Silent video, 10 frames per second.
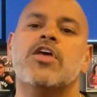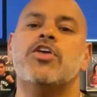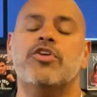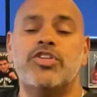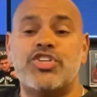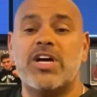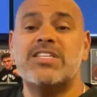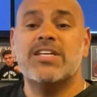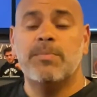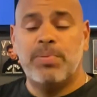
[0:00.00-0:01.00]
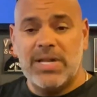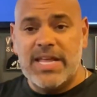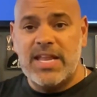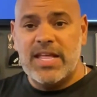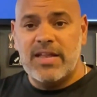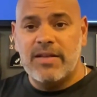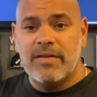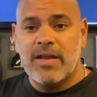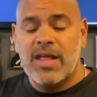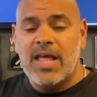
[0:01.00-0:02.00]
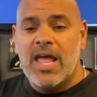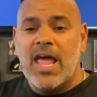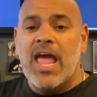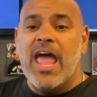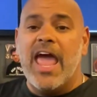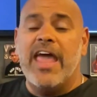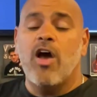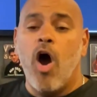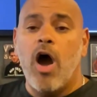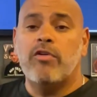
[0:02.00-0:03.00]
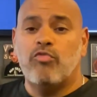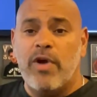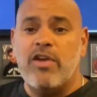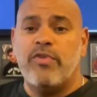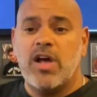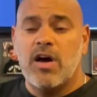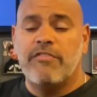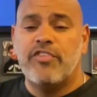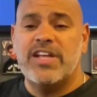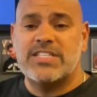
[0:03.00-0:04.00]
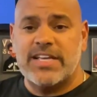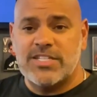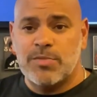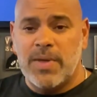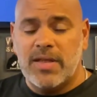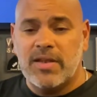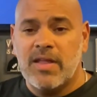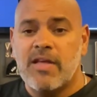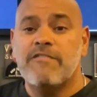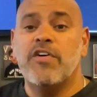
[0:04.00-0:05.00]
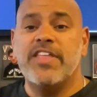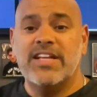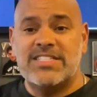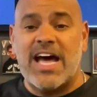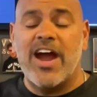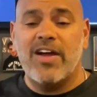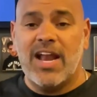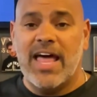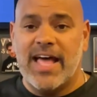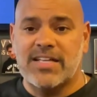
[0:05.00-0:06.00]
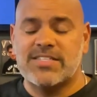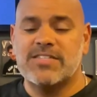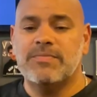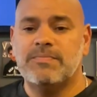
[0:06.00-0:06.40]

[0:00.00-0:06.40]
you just completed a heart rate recovery assessment for the entire class.